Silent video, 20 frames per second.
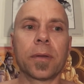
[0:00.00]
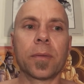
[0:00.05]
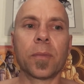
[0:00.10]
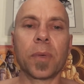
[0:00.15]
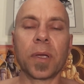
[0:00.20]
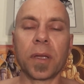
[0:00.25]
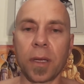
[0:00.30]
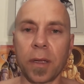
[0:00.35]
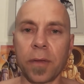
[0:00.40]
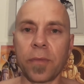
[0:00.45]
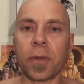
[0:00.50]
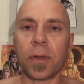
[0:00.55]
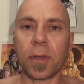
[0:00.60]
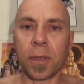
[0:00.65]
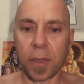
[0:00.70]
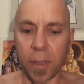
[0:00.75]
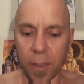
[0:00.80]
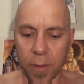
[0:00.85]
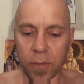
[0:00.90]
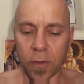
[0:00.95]
But
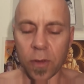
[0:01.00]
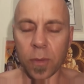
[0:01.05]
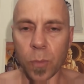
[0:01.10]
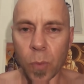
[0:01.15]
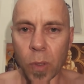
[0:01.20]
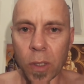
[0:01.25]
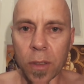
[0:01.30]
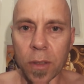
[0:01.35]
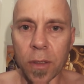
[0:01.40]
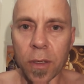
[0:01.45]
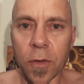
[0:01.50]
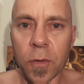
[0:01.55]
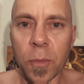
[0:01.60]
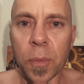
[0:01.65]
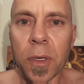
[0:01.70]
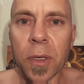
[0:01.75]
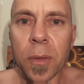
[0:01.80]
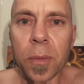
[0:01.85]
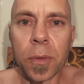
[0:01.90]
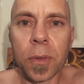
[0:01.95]
nevertheless, I'm one of those
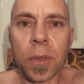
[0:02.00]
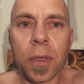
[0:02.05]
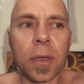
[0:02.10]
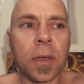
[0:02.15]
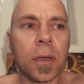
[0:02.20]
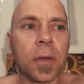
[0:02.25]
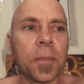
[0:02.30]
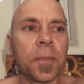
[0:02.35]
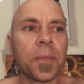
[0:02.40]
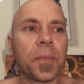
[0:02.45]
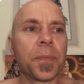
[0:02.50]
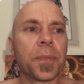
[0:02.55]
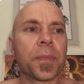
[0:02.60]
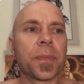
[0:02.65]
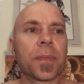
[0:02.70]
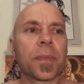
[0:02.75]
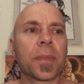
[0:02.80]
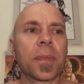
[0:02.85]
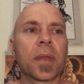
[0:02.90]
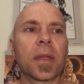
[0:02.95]
people that
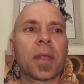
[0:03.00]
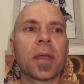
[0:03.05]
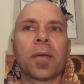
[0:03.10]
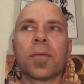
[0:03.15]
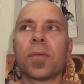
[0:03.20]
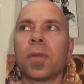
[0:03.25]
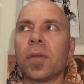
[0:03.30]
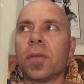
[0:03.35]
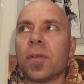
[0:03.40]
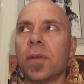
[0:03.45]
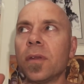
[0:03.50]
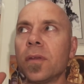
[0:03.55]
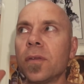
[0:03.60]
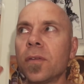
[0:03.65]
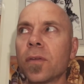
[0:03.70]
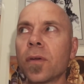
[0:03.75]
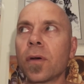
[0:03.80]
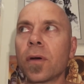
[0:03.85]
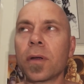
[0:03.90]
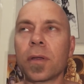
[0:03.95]
have this
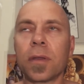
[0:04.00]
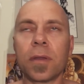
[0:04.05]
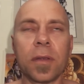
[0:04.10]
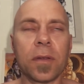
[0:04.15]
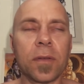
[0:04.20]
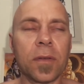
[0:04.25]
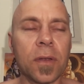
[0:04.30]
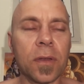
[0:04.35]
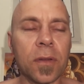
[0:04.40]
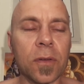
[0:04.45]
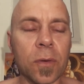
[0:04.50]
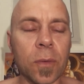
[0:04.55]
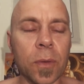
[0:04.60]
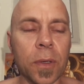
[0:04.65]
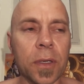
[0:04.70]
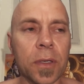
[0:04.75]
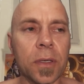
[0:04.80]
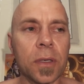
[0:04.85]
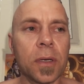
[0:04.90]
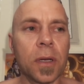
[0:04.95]
insight and this
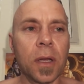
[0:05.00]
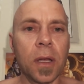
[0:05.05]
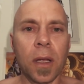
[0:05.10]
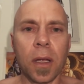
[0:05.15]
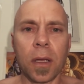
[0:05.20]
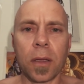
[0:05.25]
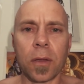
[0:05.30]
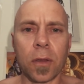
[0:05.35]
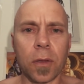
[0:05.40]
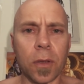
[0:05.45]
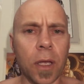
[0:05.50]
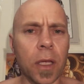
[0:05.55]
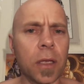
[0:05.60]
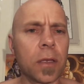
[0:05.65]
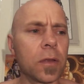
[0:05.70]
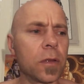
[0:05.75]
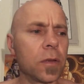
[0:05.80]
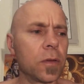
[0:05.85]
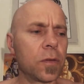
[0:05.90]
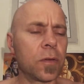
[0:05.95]
intuition,
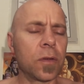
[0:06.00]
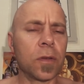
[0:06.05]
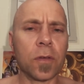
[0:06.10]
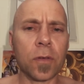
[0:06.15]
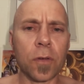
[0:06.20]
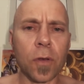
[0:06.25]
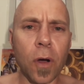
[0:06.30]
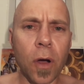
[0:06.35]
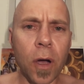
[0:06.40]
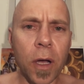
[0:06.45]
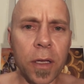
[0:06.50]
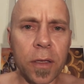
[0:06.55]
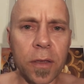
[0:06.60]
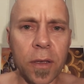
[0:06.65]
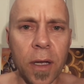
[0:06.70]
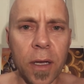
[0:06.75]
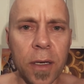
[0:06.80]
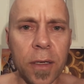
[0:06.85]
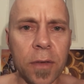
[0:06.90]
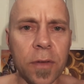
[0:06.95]
endless desire to
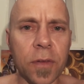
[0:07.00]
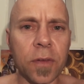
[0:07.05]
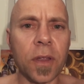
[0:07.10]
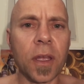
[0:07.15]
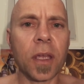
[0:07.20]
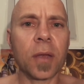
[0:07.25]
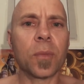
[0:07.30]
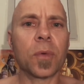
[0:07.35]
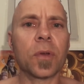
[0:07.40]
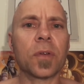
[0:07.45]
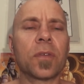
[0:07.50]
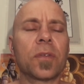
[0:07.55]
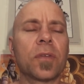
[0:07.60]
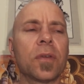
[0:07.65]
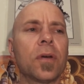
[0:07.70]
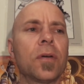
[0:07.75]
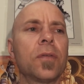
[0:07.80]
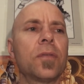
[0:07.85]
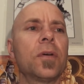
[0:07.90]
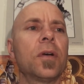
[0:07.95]
understand
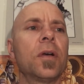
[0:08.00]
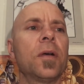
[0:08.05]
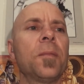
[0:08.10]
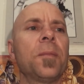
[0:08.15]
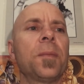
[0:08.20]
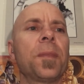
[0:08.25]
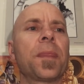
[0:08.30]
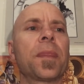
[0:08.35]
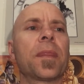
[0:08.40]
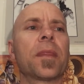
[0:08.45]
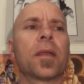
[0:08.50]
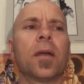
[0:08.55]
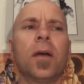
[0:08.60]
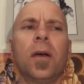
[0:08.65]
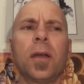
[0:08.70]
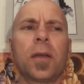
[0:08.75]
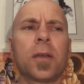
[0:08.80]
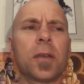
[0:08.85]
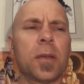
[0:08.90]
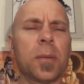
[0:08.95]
myself
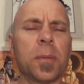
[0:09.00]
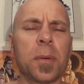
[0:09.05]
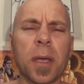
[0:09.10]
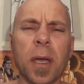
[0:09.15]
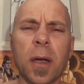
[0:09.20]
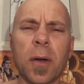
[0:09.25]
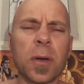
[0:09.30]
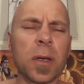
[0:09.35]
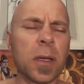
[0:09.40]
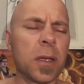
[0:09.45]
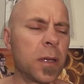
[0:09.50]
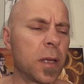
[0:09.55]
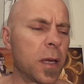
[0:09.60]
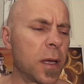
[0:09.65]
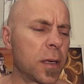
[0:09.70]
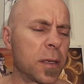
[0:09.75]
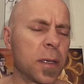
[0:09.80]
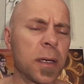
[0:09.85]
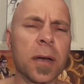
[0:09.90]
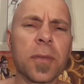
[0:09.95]
I keep going into
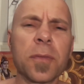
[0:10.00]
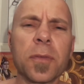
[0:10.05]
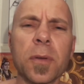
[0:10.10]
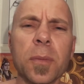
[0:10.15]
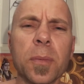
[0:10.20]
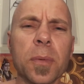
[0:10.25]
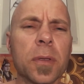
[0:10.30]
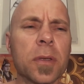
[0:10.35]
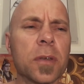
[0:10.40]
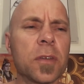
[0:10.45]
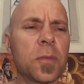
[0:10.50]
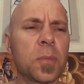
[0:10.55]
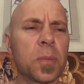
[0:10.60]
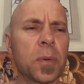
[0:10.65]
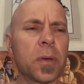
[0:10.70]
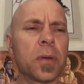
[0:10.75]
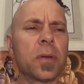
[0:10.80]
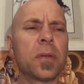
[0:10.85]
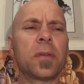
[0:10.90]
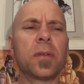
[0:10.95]
uncomfortable
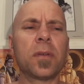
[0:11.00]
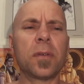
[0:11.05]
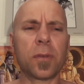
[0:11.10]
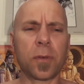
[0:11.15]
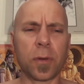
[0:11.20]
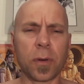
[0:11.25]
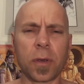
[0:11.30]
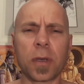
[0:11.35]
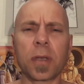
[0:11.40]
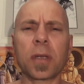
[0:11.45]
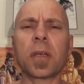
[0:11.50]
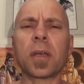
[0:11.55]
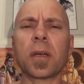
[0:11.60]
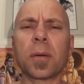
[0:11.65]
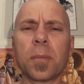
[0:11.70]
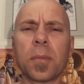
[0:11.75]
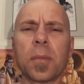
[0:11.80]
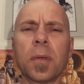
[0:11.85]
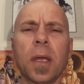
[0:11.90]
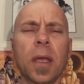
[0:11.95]
experiences trying to
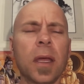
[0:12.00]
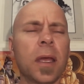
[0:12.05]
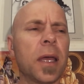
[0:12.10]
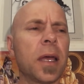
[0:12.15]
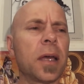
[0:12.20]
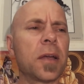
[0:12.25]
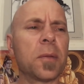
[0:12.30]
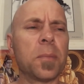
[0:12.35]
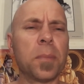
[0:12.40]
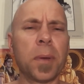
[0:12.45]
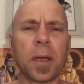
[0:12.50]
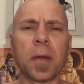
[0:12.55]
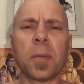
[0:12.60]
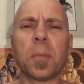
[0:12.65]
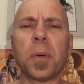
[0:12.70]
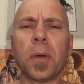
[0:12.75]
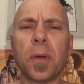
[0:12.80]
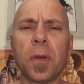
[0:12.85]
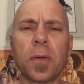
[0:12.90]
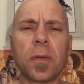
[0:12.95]
come out a better
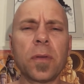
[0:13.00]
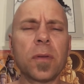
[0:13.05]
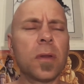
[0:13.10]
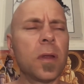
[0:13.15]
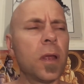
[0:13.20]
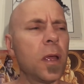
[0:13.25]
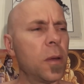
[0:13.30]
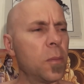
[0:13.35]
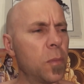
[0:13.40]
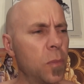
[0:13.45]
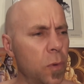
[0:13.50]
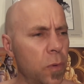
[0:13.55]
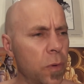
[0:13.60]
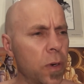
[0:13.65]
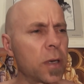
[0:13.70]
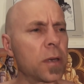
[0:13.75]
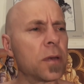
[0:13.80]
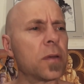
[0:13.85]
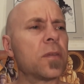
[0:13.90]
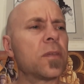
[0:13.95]
person, more
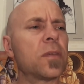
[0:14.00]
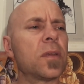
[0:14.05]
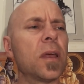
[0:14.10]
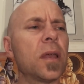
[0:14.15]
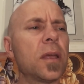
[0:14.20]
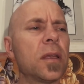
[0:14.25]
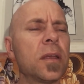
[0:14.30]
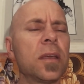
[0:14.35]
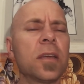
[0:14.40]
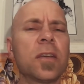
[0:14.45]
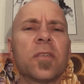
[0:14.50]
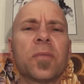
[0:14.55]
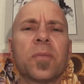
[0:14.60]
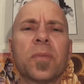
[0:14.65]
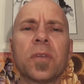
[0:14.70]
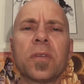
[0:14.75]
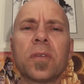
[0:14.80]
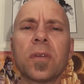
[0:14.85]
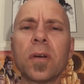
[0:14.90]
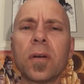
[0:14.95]
understanding of
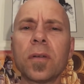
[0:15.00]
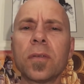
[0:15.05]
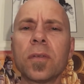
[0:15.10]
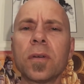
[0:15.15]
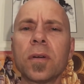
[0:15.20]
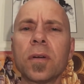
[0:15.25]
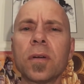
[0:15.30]
myself.